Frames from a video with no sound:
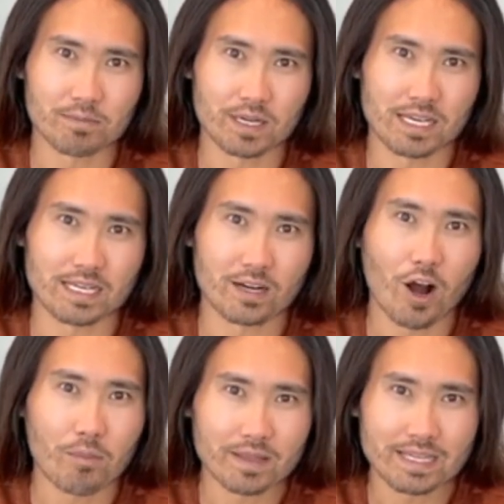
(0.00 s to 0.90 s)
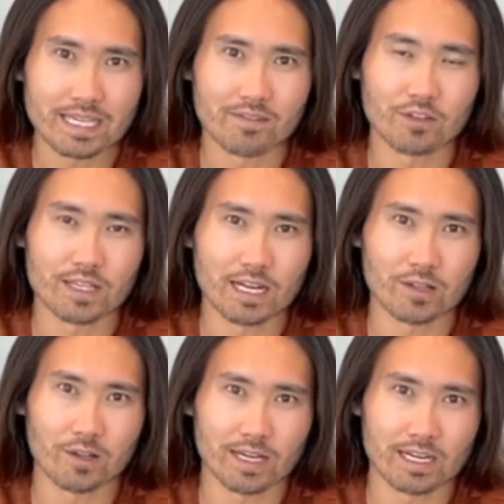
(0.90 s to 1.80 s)
pretty commonly if you take a
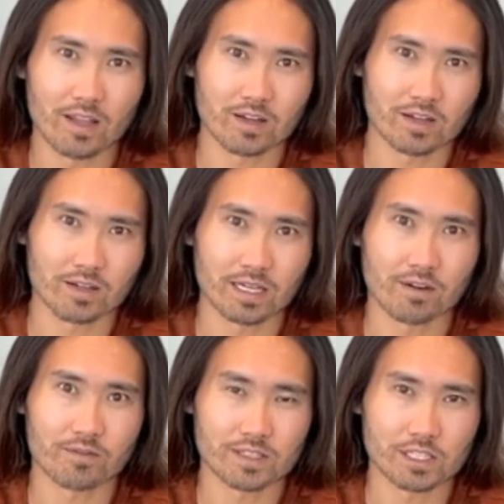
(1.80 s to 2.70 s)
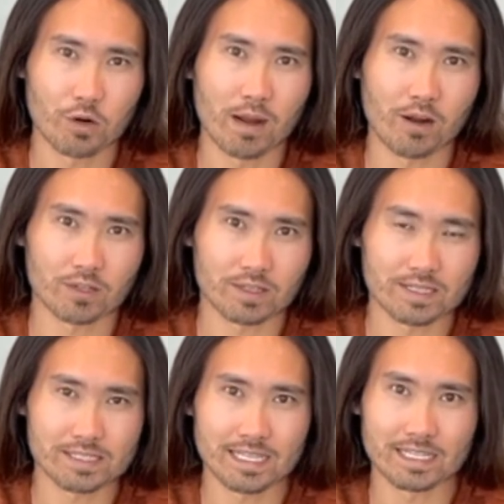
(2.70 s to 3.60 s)
look at other you know for sale by owner
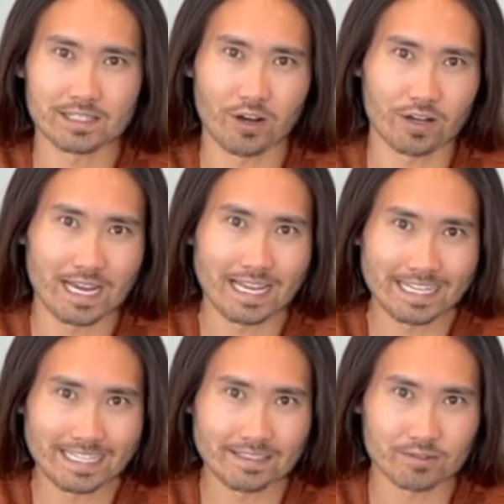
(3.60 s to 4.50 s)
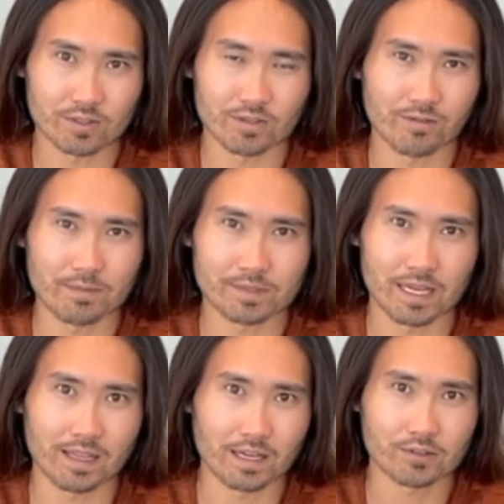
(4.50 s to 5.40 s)
listings on any sort of
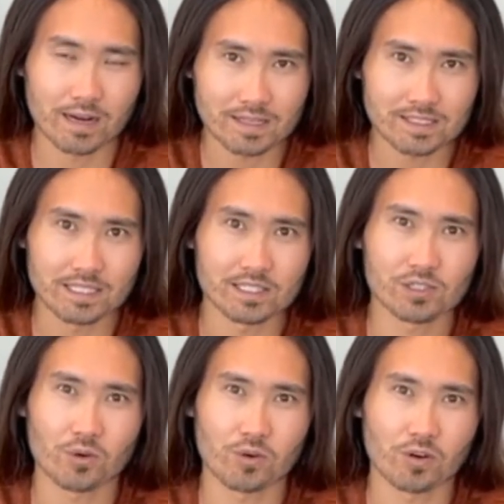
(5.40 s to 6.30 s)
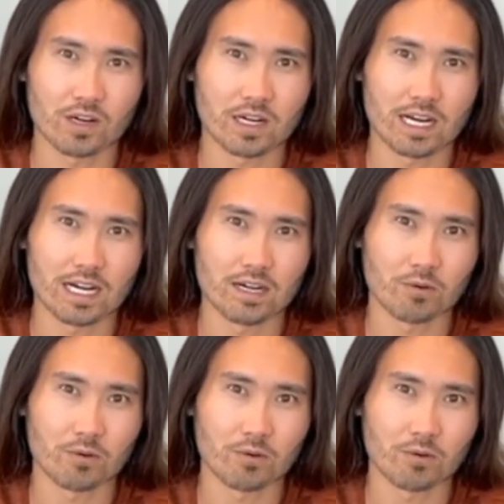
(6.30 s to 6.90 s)
website like Craigslist or uh,